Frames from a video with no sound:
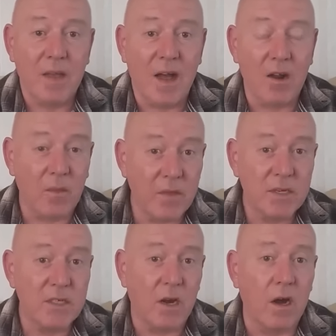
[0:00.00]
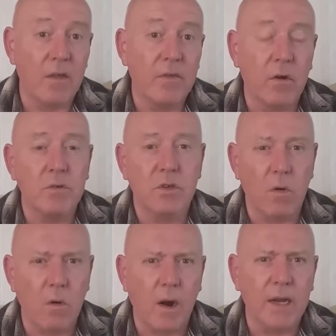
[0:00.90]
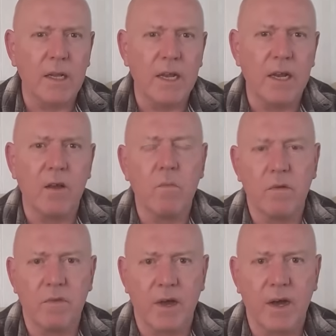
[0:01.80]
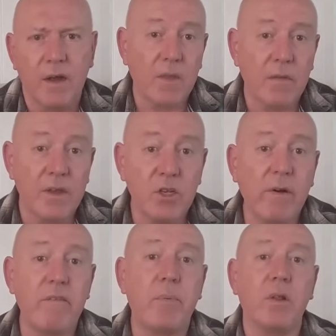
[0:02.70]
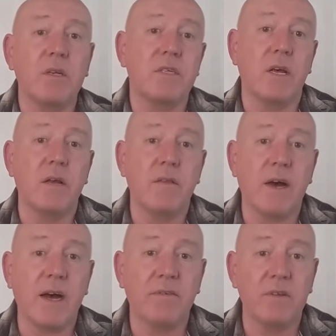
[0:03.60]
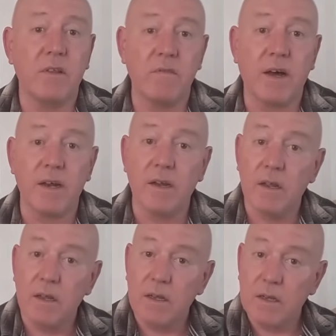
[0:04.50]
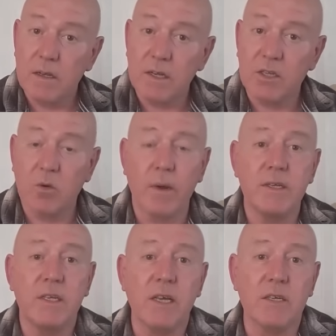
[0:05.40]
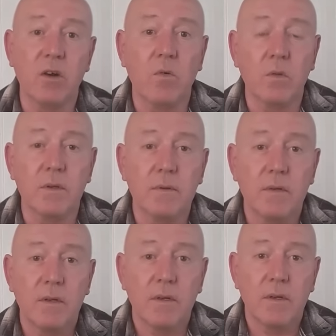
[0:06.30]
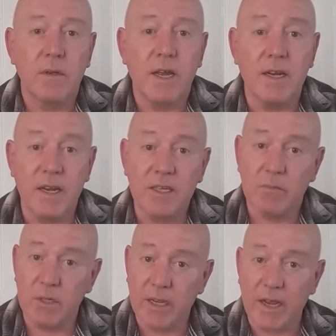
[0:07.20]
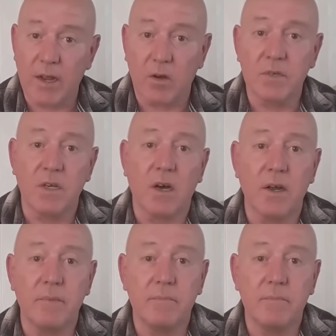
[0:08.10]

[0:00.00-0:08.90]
And on this site, they're also quite lenient with that. They do have a policy that after the van is 20 years old, it needs to be taken off site,